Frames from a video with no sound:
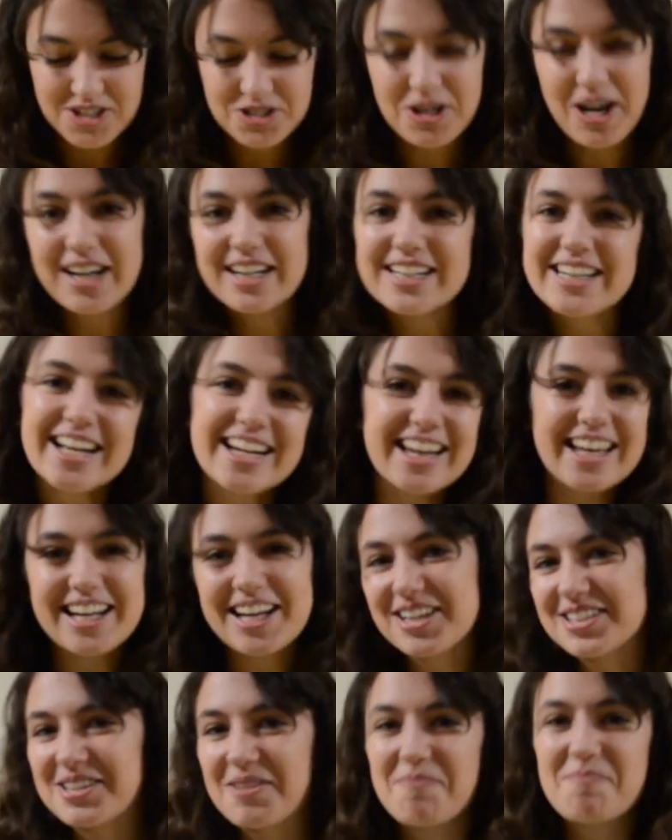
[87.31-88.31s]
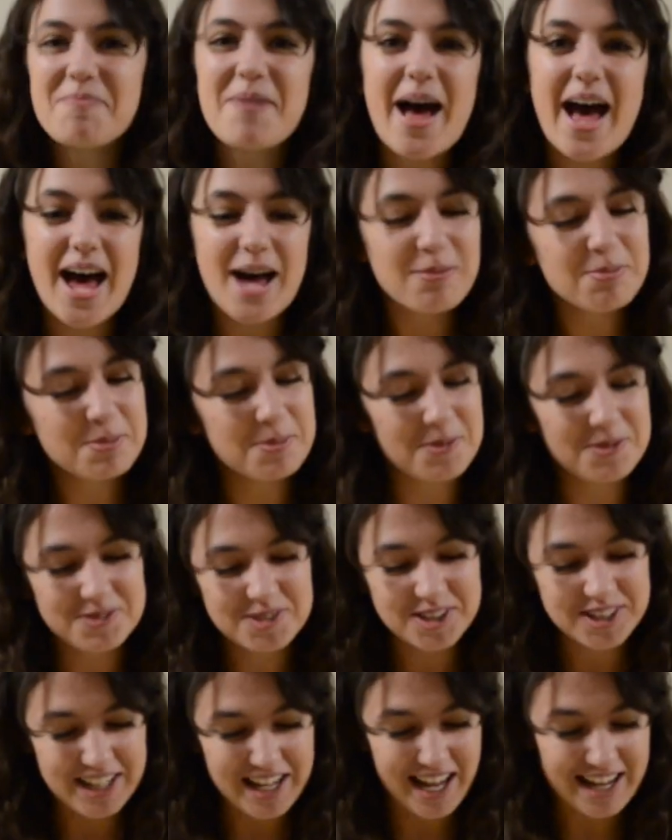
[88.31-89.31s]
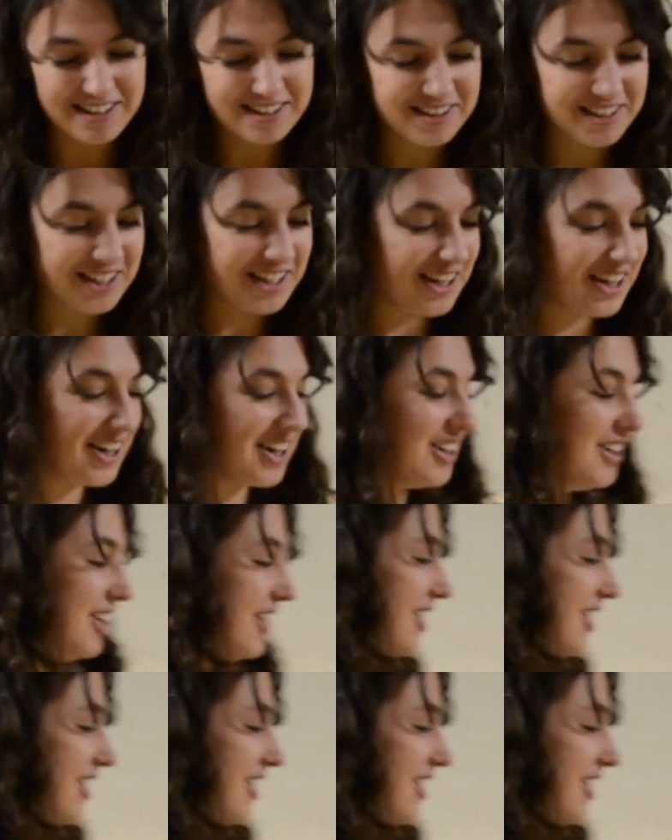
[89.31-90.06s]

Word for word: trying to get like some pep before the end of the year.